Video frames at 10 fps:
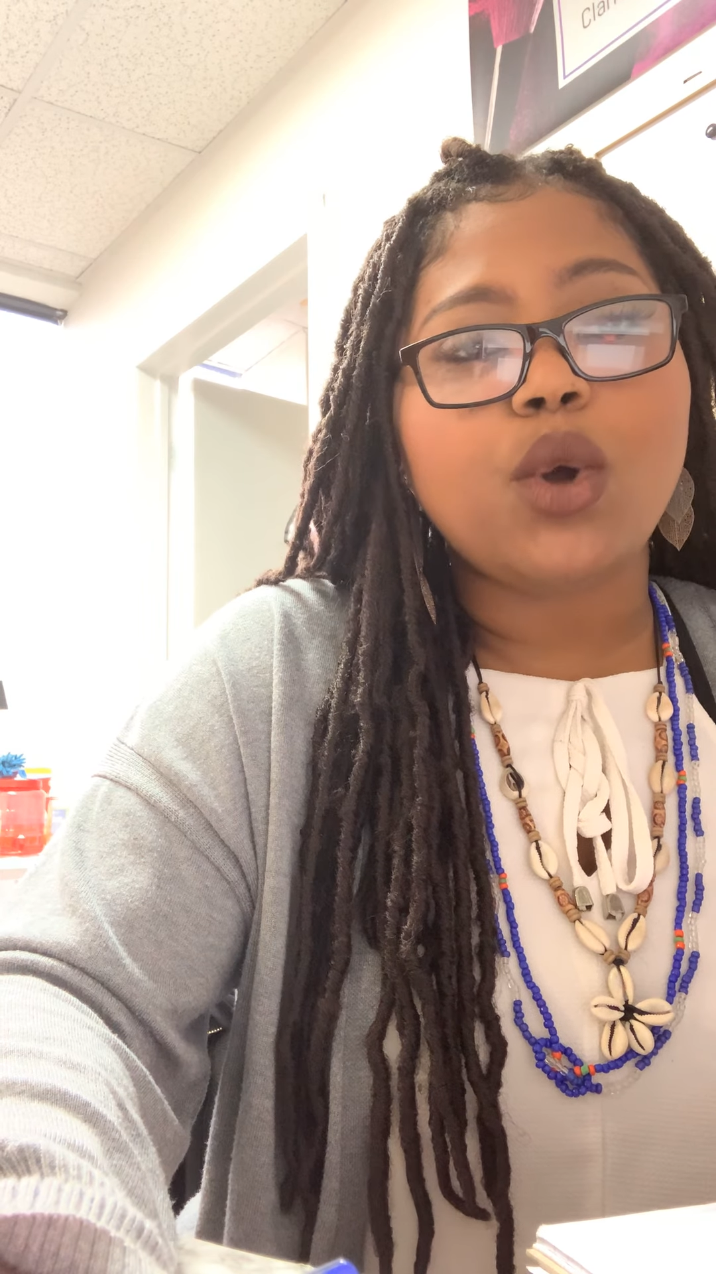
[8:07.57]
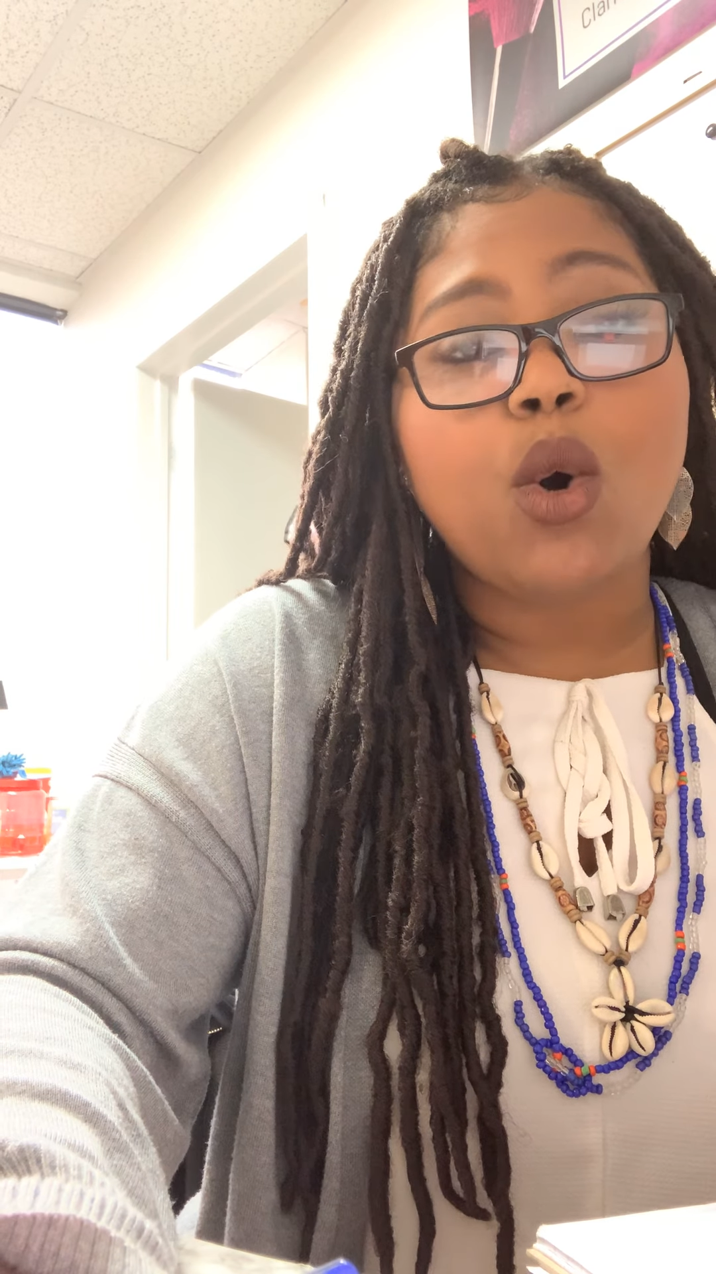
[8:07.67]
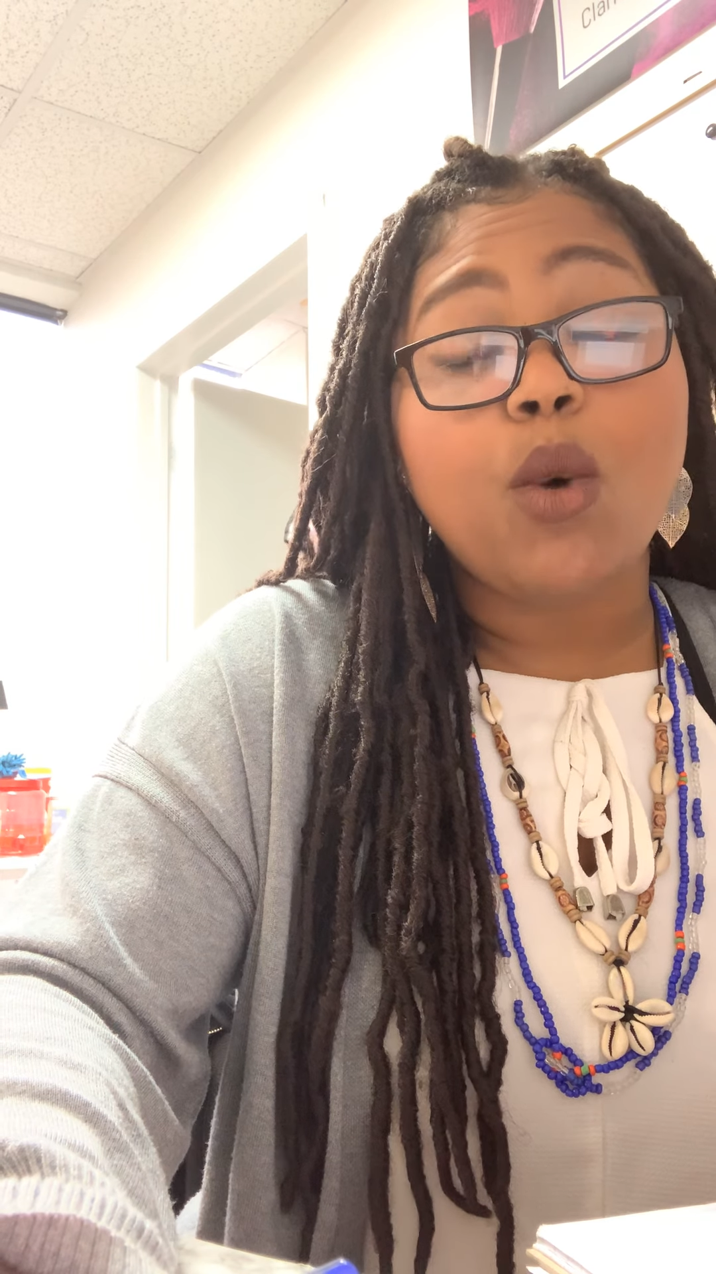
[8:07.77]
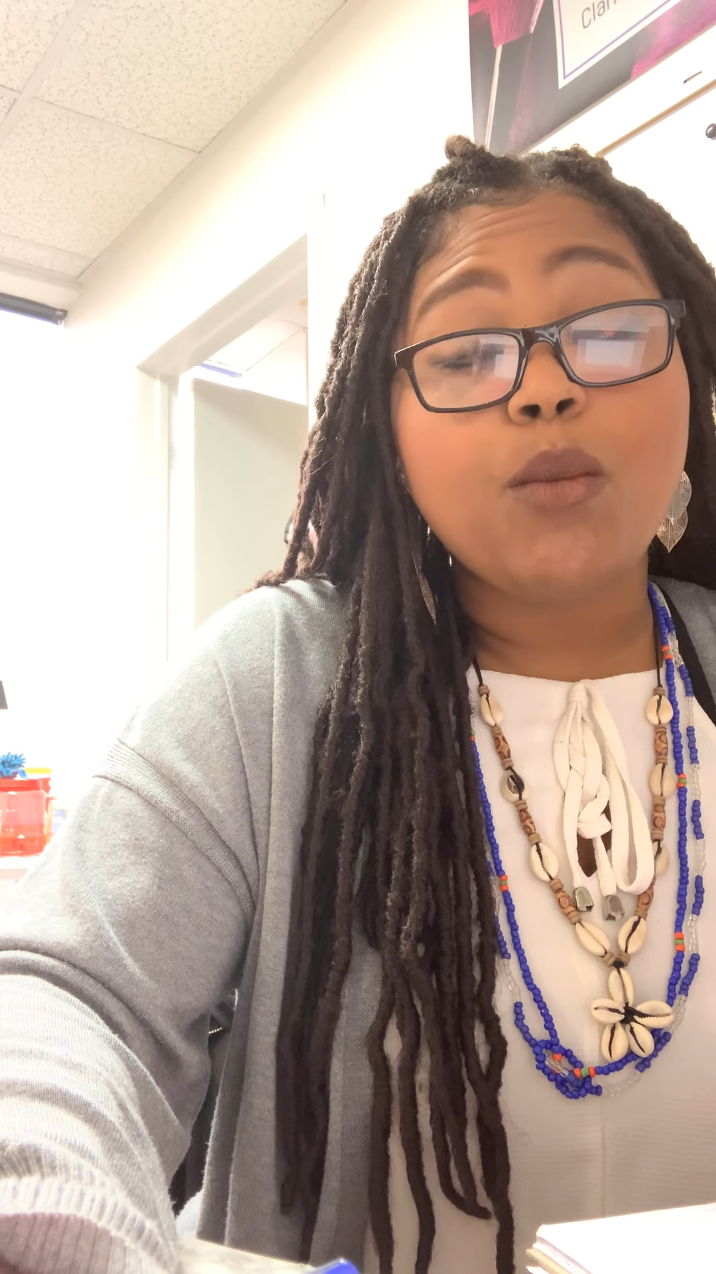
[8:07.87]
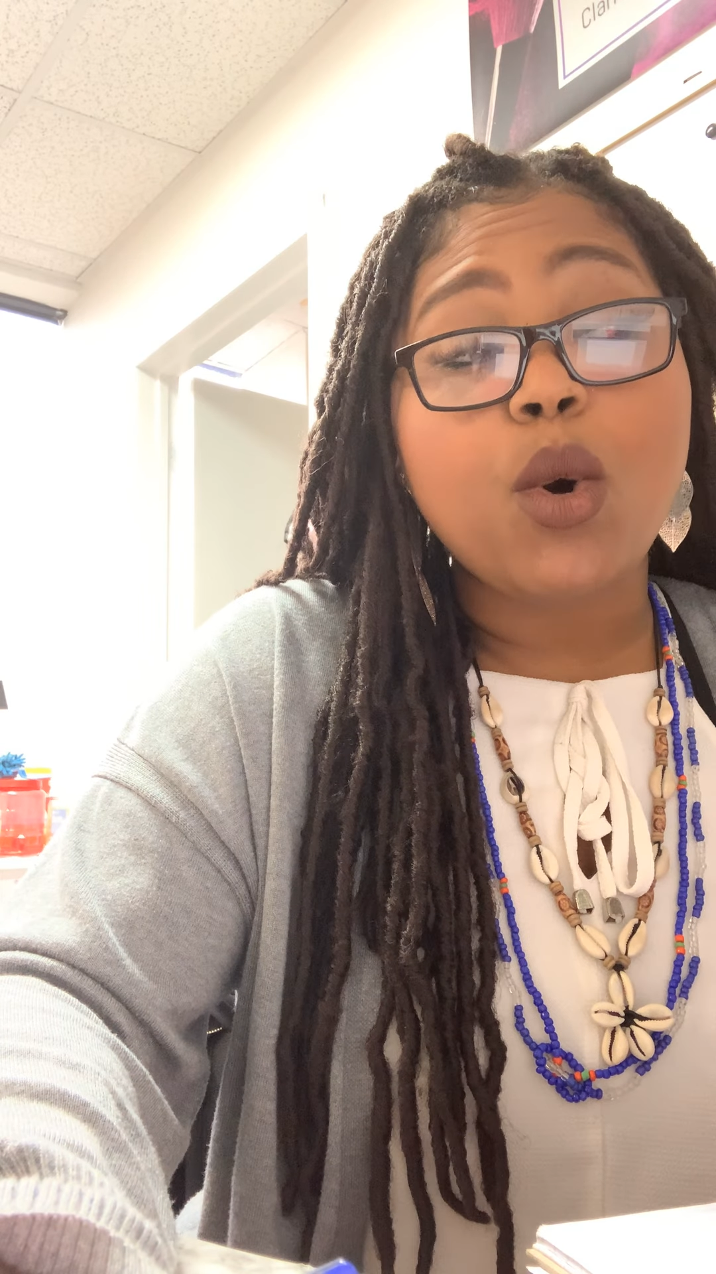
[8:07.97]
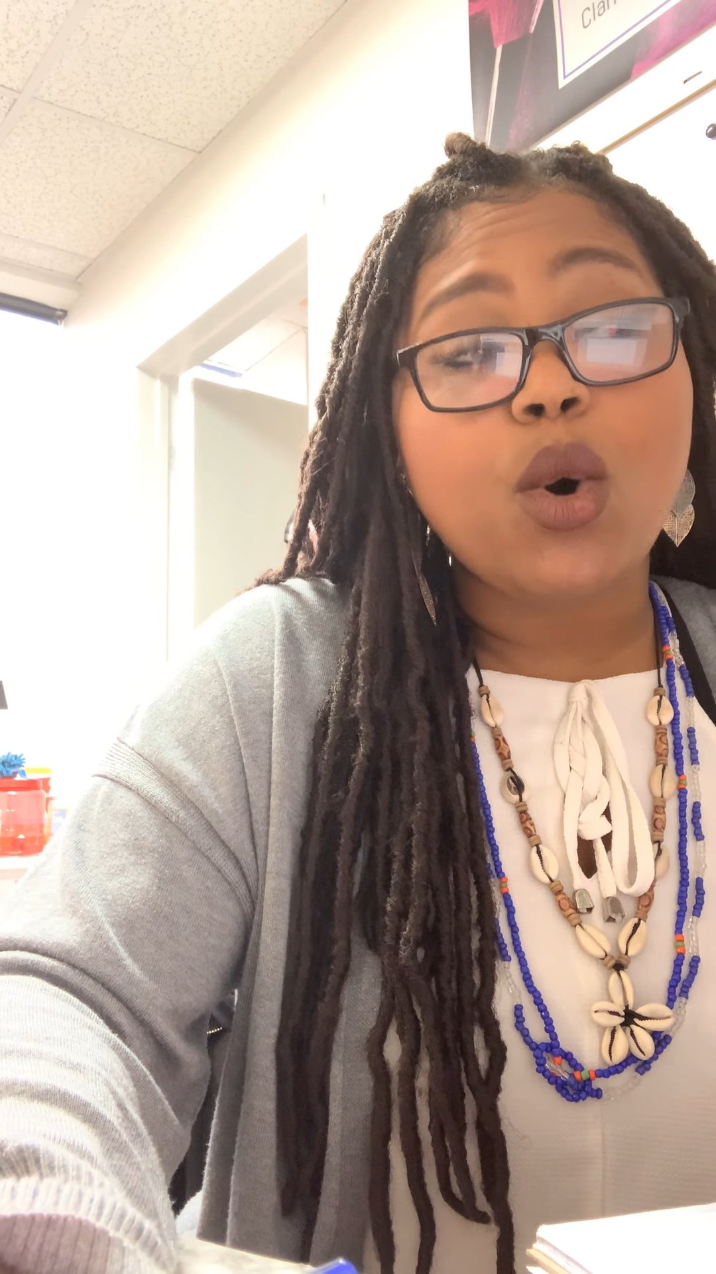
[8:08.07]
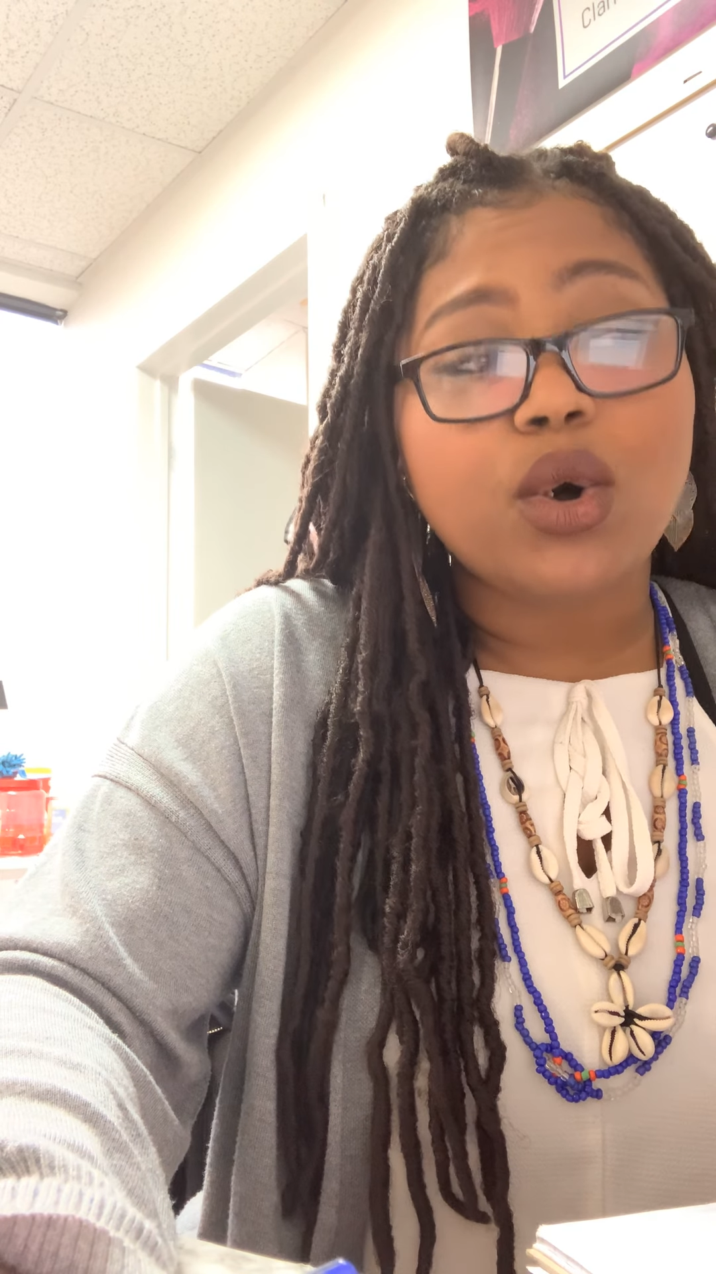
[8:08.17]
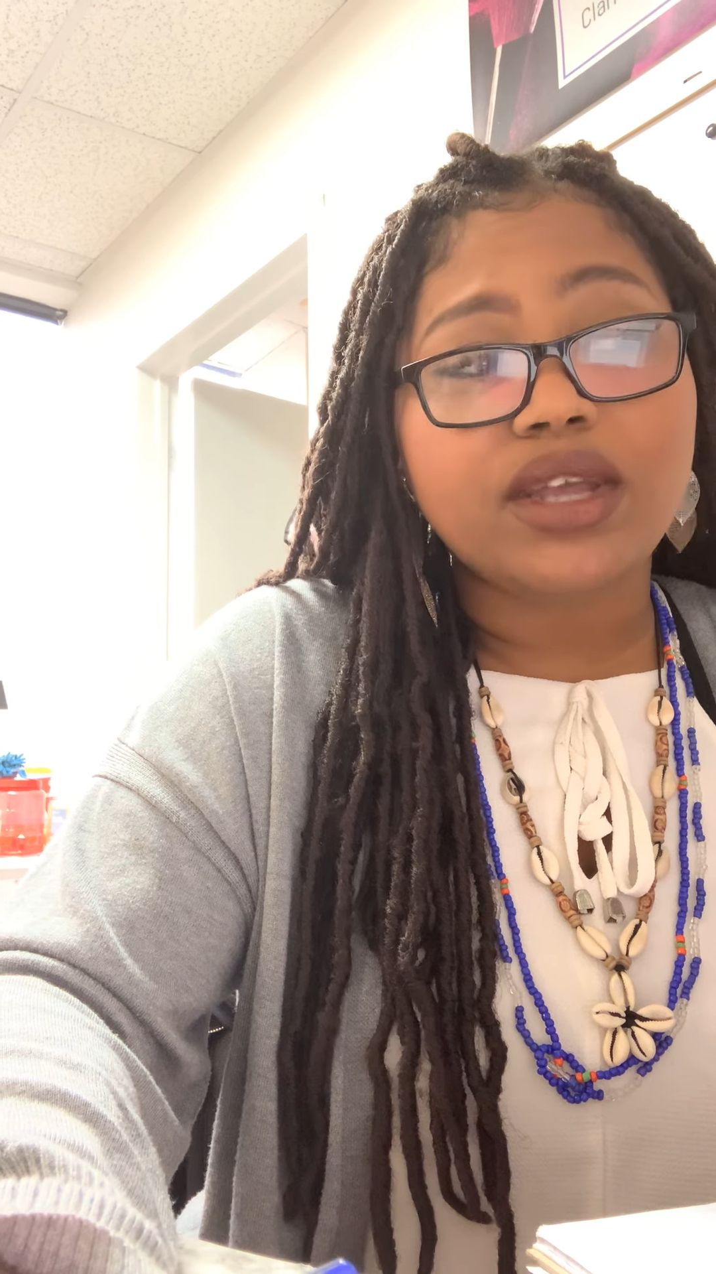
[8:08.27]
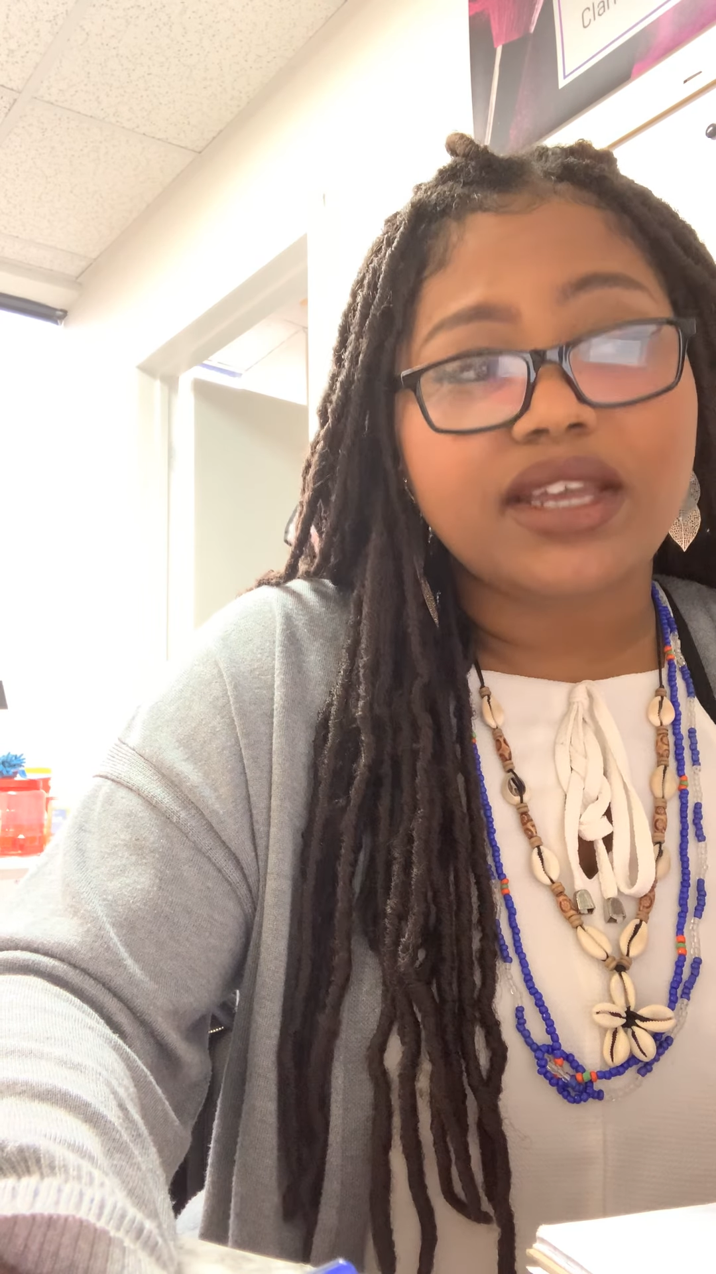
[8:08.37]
or more